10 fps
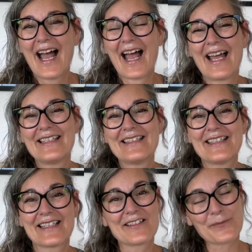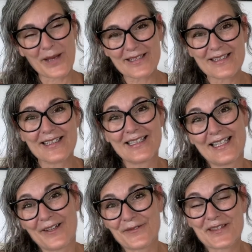And she especially
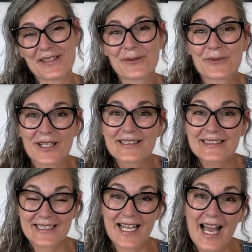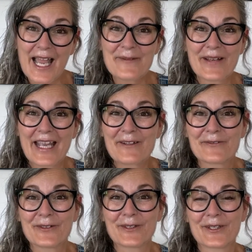loves the ones that I make
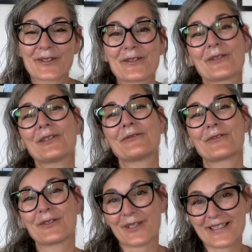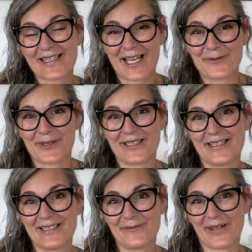for her. So of course I
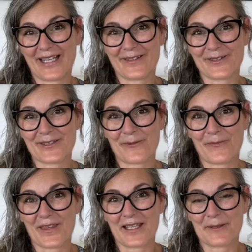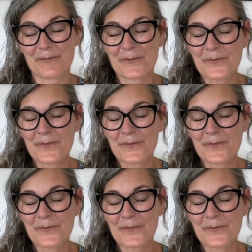wanted to make her something.